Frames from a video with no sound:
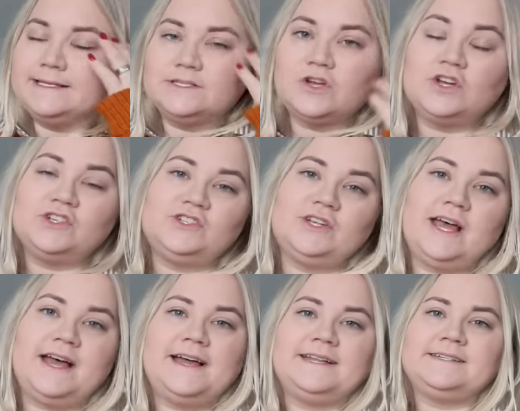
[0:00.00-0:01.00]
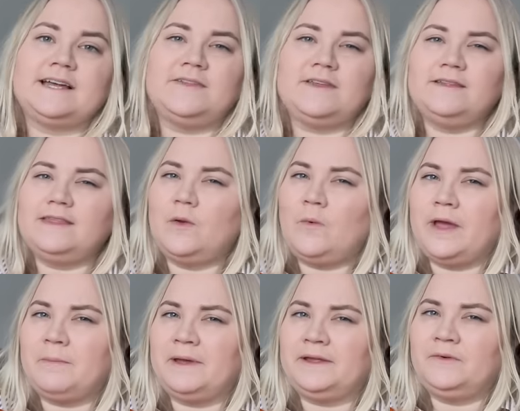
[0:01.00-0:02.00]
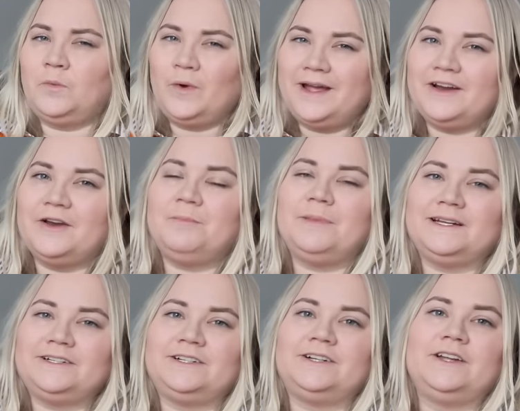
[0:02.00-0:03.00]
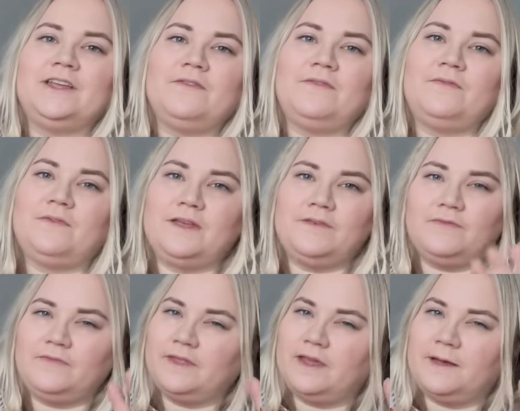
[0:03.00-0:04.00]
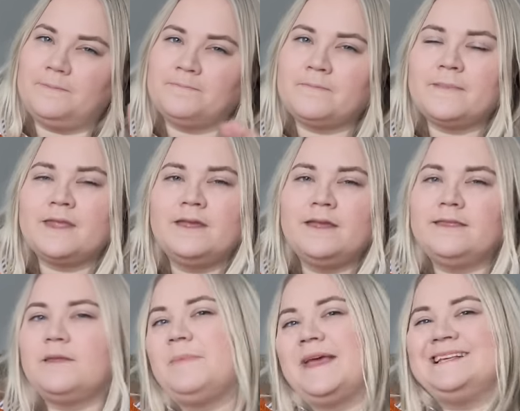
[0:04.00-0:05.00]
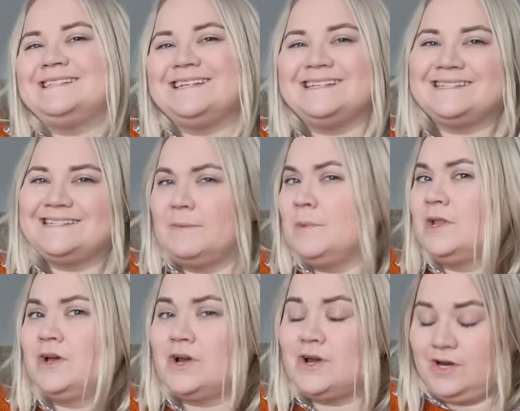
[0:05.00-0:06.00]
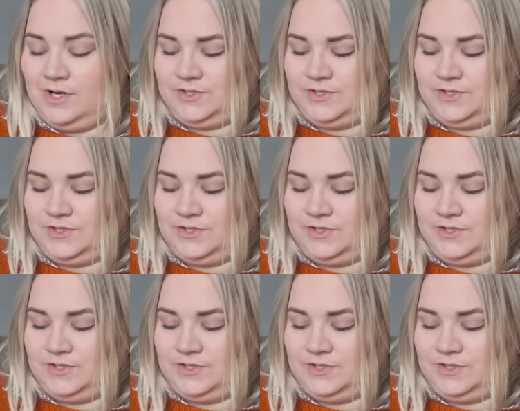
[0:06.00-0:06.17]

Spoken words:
socks, and I think they wear better if the base is similar.